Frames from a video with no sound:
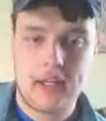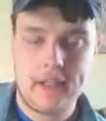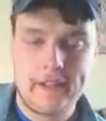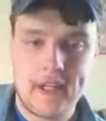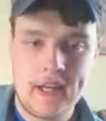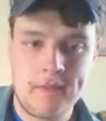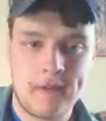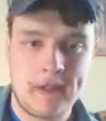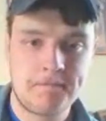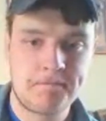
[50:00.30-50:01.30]
Anyway,
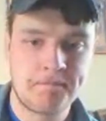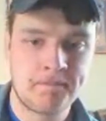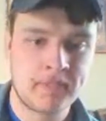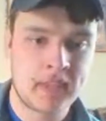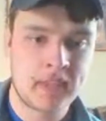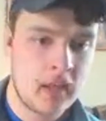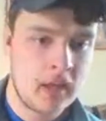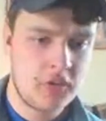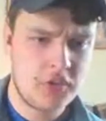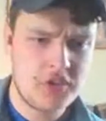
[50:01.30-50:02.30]
So she's
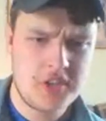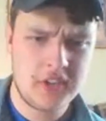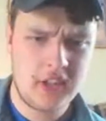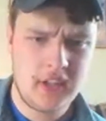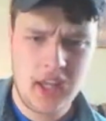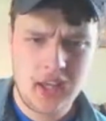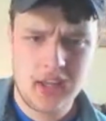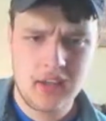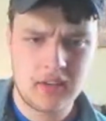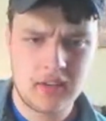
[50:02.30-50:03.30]
like, yeah.
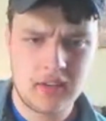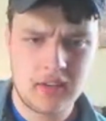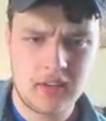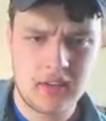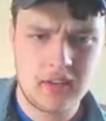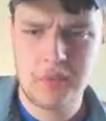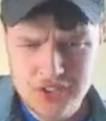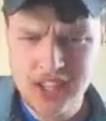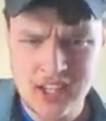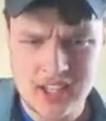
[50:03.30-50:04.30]
And I'm like, where'd you get it?
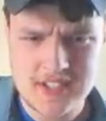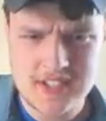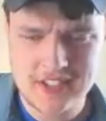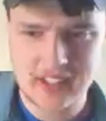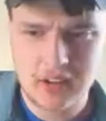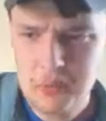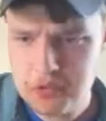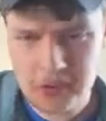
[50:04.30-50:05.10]
And she's like, oh, some